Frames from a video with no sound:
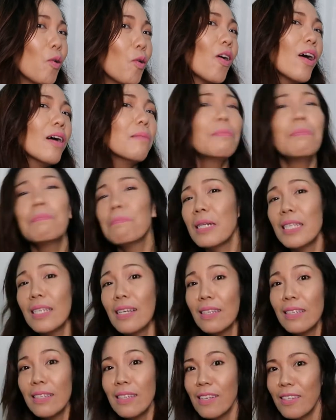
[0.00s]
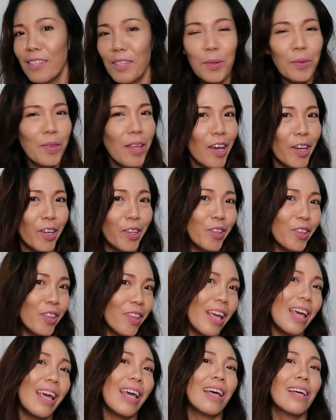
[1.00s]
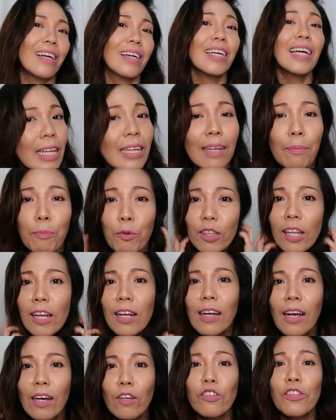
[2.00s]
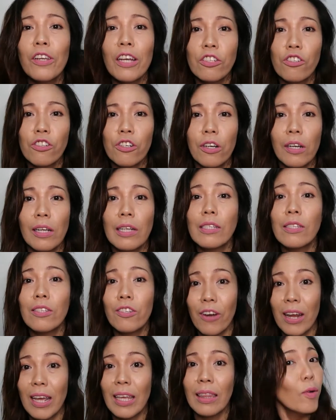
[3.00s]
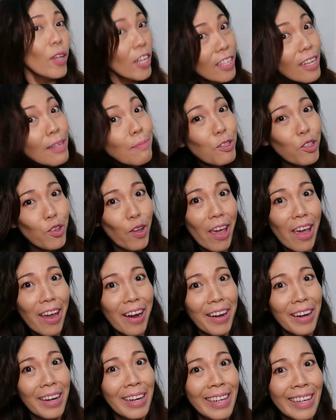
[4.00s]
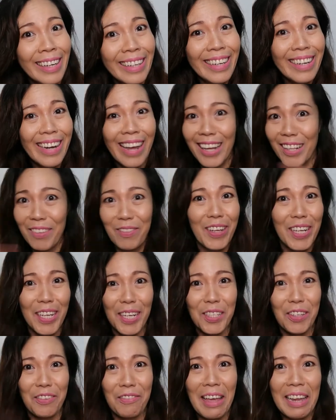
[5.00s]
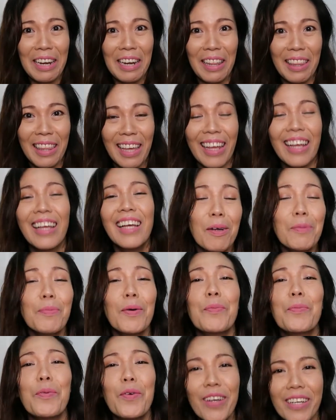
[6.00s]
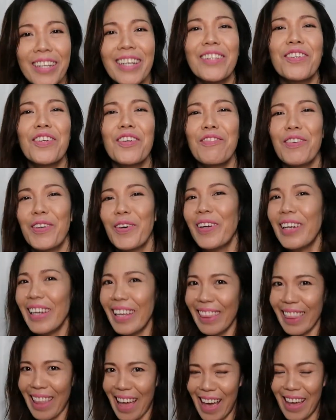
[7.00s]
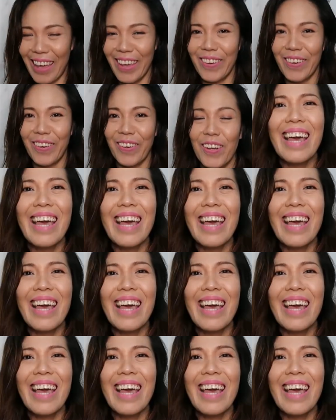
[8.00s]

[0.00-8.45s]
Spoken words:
Mukhang basang sisil tayo today, ah. Hindi po talaga ako naturally straight. When it comes to hair, not because of anything. Magpa-product review ulit tayo.